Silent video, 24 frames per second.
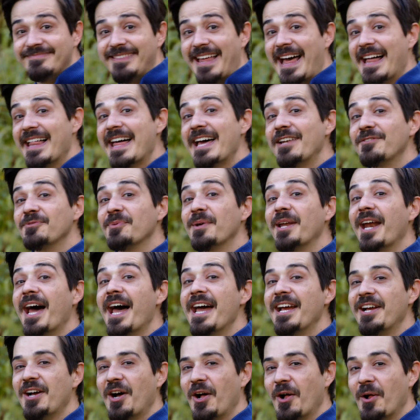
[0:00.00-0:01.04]
Now that's what
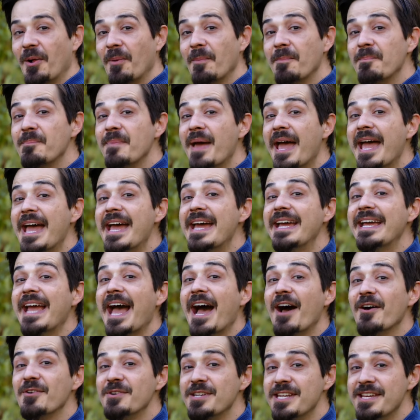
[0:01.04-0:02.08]
I call paying
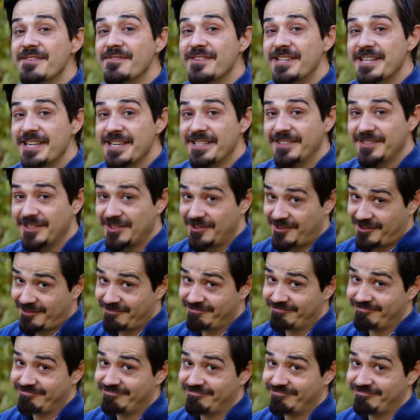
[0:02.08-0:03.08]
out dividends.